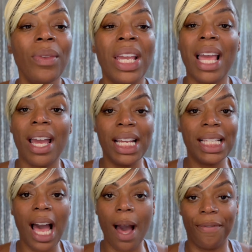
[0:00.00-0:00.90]
Now
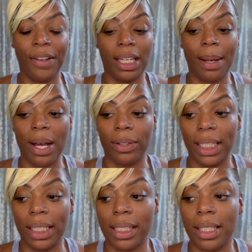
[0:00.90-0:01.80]
here's how I'm feeling about
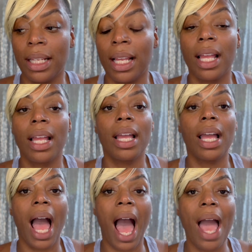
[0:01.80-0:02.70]
this.
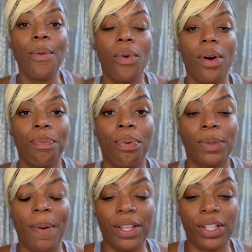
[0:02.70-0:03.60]
I
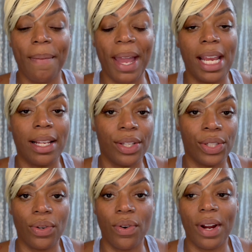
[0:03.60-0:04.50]
sprayed this on my hand in the
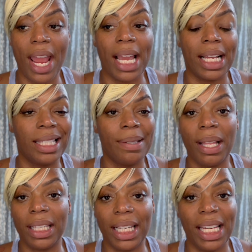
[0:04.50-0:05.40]
store and could
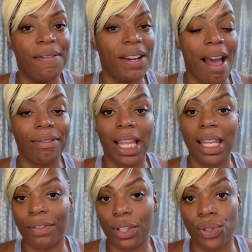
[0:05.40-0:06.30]
smell it even after I
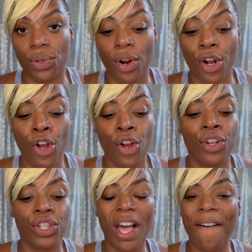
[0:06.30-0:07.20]
left the store.
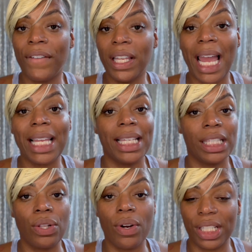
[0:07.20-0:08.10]
So I feel like
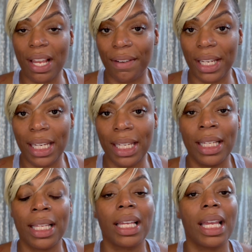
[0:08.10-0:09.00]
this longevity
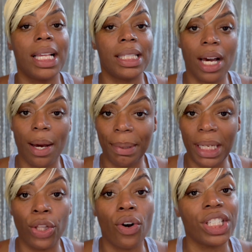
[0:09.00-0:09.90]
is going to
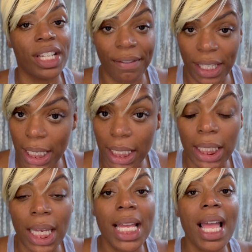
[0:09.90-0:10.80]
be longevity
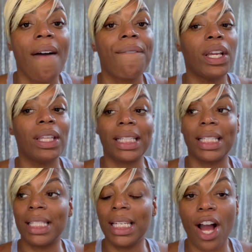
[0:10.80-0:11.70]
in. I feel like
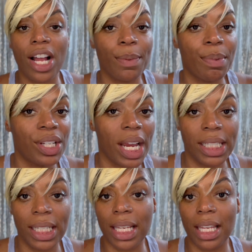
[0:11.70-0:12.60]
the sillage and
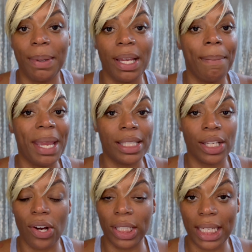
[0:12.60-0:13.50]
projection is going to be
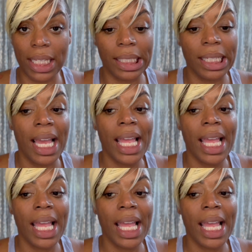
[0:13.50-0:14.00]
amazing on this.